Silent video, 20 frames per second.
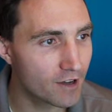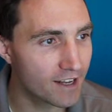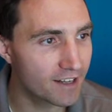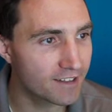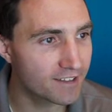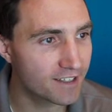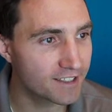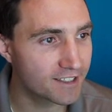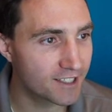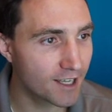it is
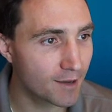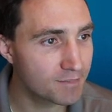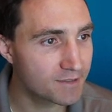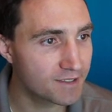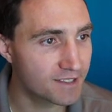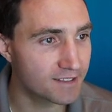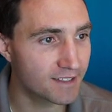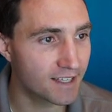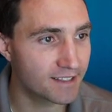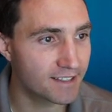a
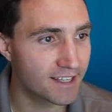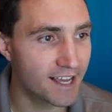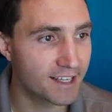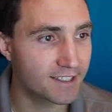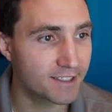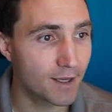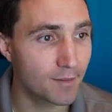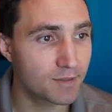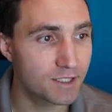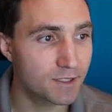substance that
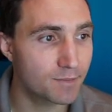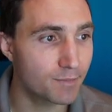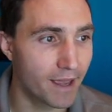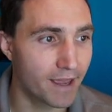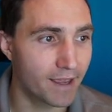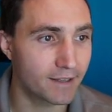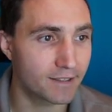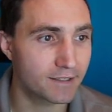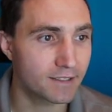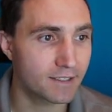takes up
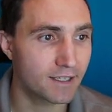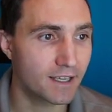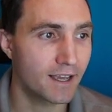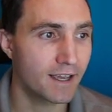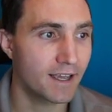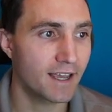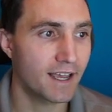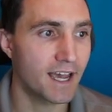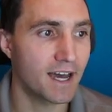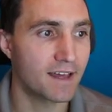space,
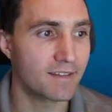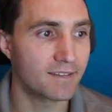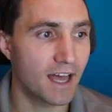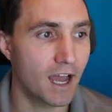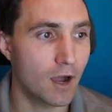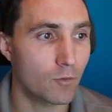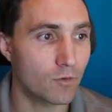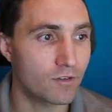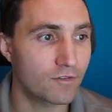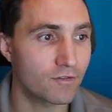and
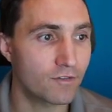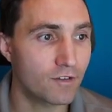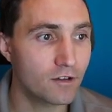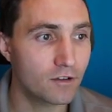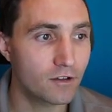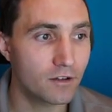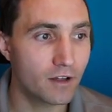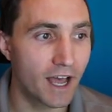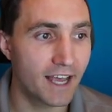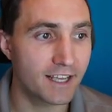that we
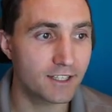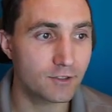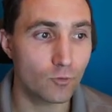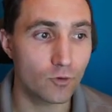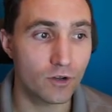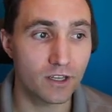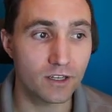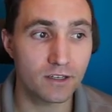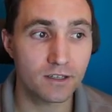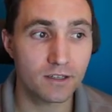feel as
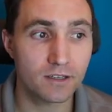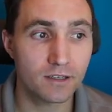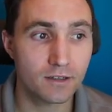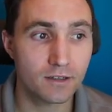wind